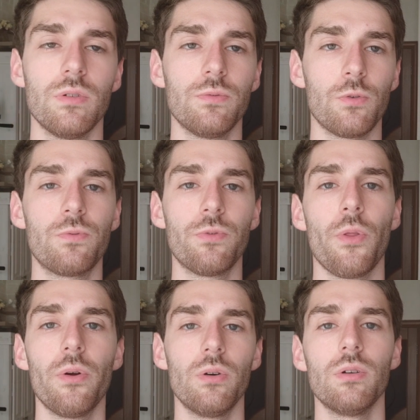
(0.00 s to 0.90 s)
for
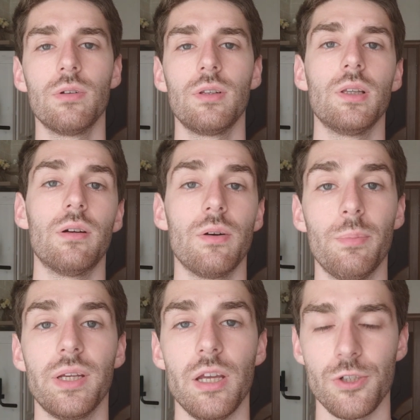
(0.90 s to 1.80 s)
further
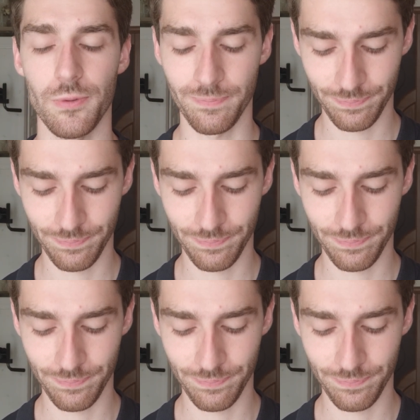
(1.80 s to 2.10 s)
replication.